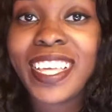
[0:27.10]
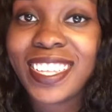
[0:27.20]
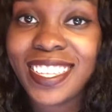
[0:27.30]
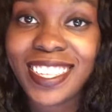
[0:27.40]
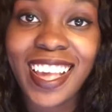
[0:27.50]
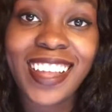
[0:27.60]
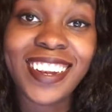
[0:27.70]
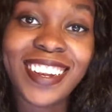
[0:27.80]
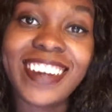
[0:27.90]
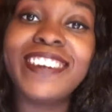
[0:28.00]
Peace
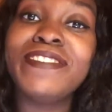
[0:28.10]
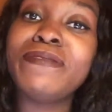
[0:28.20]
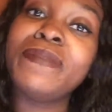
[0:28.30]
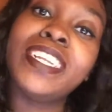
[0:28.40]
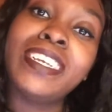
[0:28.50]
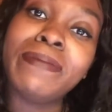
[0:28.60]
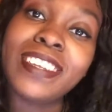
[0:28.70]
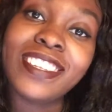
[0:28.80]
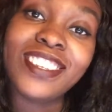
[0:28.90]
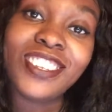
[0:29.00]
and love. My name
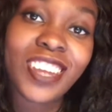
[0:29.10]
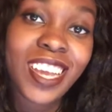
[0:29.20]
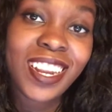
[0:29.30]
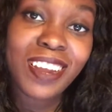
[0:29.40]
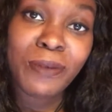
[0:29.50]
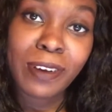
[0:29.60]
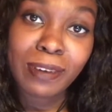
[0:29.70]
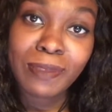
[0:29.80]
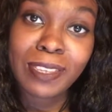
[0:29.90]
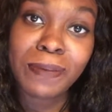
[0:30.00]
is Jayde and
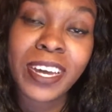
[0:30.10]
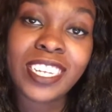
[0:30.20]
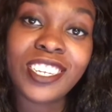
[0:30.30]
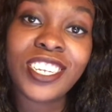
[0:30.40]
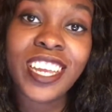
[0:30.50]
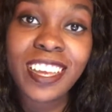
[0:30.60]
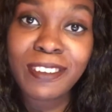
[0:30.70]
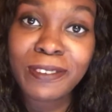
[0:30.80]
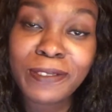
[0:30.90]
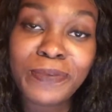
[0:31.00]
welcome to my
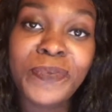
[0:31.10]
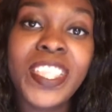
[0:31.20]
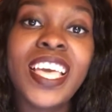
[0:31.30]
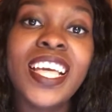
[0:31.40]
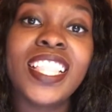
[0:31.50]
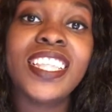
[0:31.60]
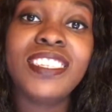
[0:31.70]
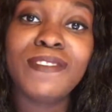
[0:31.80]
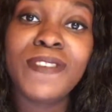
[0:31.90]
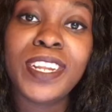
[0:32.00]
channel.
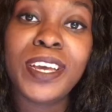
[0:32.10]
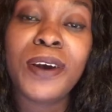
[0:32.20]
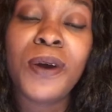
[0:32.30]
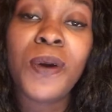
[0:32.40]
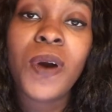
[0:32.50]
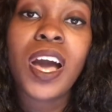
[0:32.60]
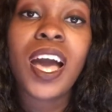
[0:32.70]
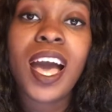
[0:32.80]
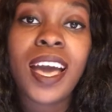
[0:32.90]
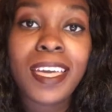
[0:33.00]
This video
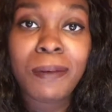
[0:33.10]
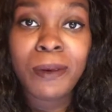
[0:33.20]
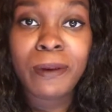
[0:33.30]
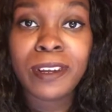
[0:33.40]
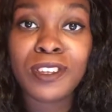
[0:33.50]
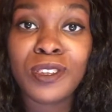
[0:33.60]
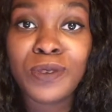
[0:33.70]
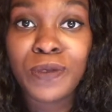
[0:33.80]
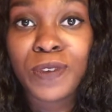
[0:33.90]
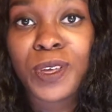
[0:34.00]
I am going to
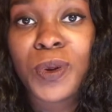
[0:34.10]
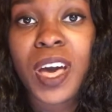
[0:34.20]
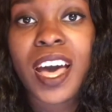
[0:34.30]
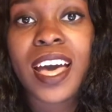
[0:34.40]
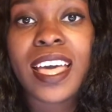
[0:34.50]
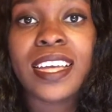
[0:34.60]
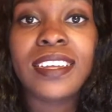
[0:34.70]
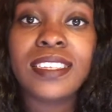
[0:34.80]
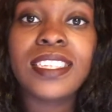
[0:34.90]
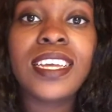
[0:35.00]
do for you
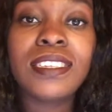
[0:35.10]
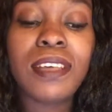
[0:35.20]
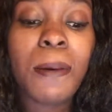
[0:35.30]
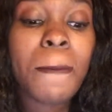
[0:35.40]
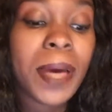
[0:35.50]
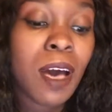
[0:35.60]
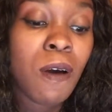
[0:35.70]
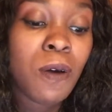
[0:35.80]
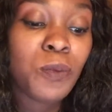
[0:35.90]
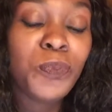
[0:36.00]
guys is
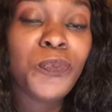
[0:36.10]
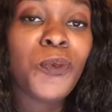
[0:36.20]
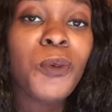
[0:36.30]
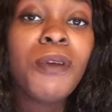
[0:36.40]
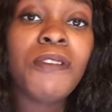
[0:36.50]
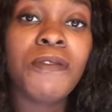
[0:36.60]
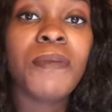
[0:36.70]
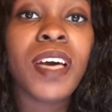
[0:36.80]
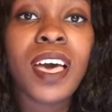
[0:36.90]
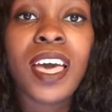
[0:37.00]
about one of
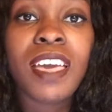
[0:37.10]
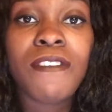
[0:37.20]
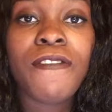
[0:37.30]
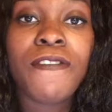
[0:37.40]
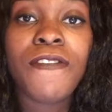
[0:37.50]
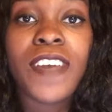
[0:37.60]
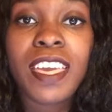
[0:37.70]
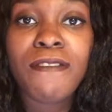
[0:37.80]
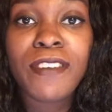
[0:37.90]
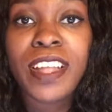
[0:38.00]
my
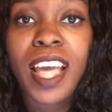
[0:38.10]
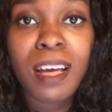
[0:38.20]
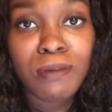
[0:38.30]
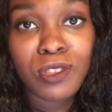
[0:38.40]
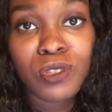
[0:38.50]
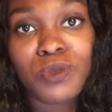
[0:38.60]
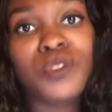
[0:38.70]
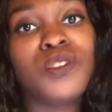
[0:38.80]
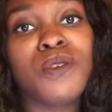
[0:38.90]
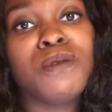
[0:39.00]
favorite absolute
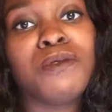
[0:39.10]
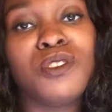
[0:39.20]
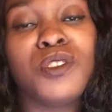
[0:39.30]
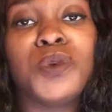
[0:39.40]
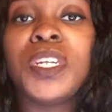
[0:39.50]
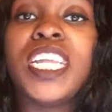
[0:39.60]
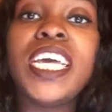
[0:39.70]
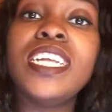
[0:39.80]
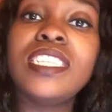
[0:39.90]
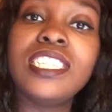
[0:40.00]
stones,
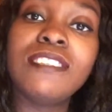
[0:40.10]
sodalite.